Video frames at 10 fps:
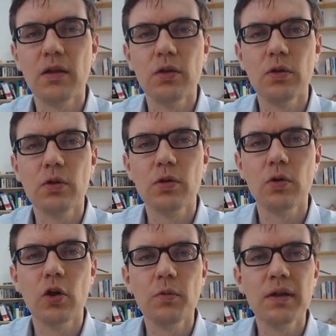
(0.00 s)
you
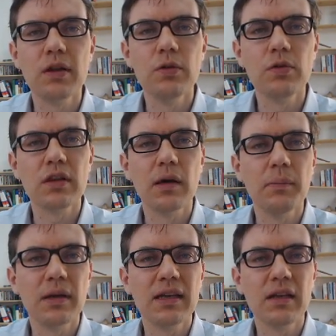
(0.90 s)
always use
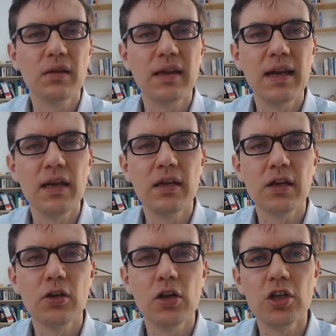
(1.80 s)
some scanning
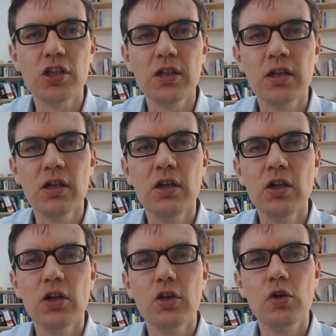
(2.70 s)
technology
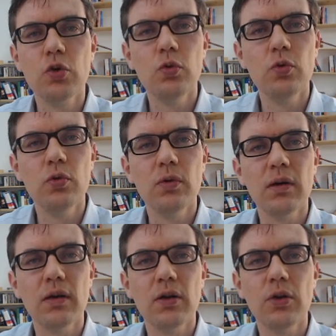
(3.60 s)
to
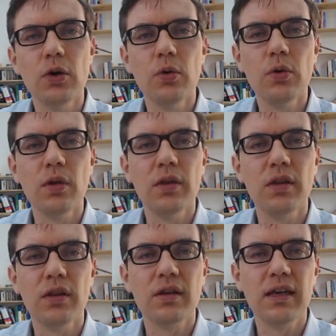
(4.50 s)
know the
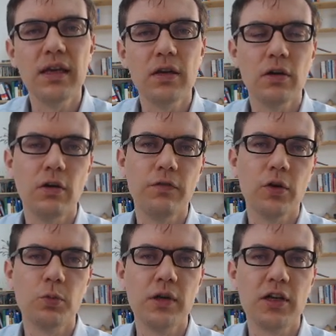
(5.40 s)
state of your
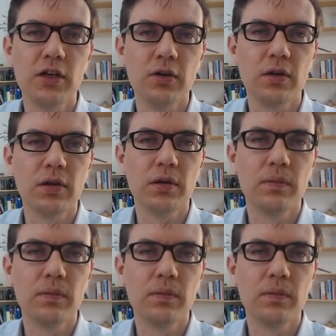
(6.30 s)
warehouse.